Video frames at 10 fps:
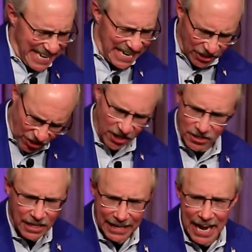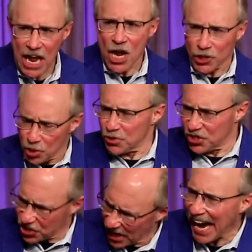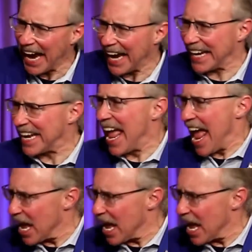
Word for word: in eternity to shine